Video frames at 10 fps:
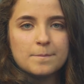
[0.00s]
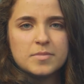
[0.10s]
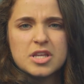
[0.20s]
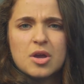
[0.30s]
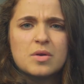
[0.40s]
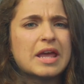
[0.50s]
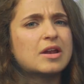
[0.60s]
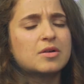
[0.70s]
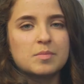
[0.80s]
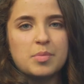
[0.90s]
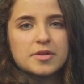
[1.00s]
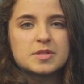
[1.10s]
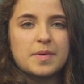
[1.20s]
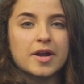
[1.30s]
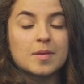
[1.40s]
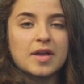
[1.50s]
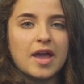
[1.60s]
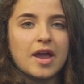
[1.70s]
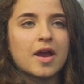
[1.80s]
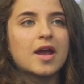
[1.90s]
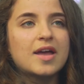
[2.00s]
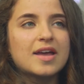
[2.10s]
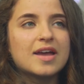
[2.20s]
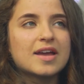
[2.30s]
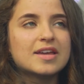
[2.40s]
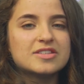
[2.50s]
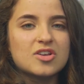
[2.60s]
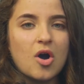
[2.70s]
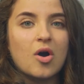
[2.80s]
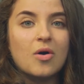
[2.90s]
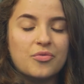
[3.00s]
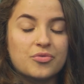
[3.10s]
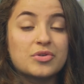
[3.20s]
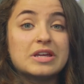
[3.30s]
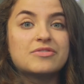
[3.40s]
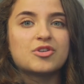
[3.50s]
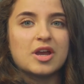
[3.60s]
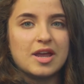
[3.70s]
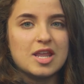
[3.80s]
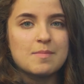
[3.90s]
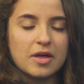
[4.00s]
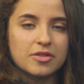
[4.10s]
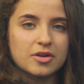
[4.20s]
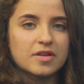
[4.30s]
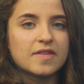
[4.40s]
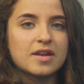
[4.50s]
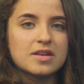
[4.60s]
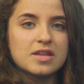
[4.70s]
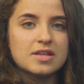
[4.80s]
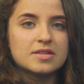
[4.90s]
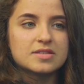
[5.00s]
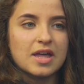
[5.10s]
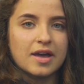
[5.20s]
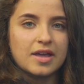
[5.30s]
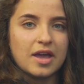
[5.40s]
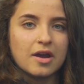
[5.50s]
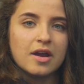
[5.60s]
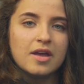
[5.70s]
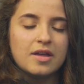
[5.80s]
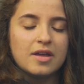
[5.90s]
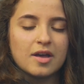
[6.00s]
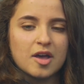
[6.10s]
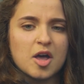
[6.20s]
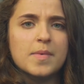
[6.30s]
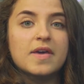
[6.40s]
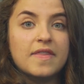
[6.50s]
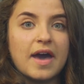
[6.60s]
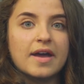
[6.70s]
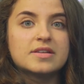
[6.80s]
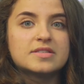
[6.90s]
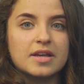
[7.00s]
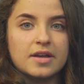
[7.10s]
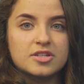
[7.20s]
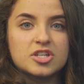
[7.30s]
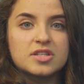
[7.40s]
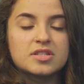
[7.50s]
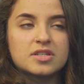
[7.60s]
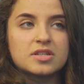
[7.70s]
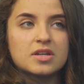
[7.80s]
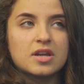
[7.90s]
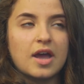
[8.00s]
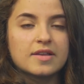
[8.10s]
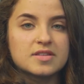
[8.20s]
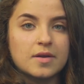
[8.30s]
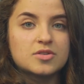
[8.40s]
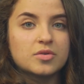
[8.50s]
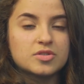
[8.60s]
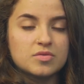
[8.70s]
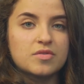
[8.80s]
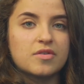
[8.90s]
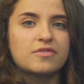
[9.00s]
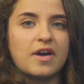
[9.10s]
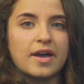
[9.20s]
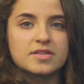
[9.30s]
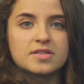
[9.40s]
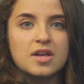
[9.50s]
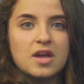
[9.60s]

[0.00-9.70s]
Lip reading: neonatal and postpartum care is all free for any mother that needs that care. And that is just, as I told you through the facts,